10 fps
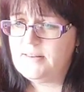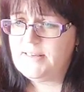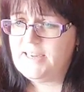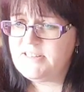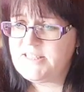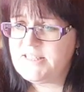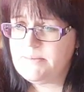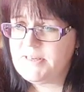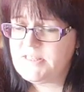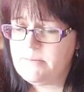Karen says, I
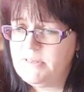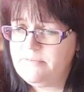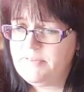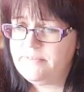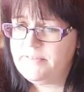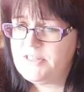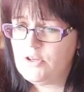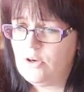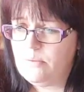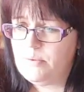picked up mint velvet
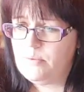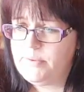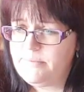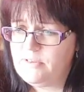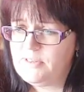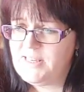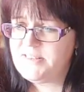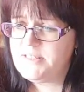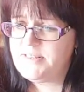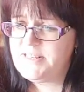top the week before
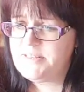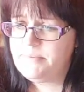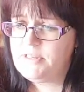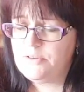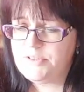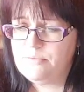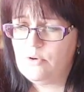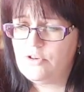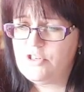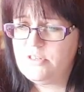last and it's listed with lots of
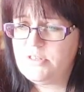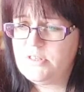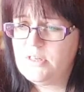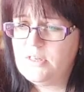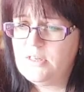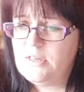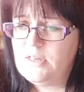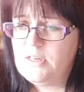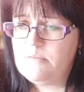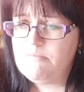watchers.
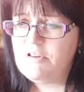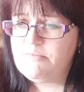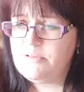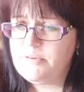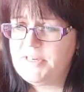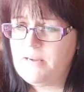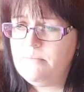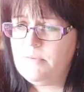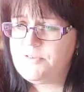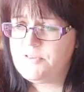Brody Brewer, how
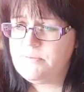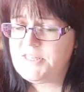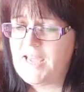much for the Mr.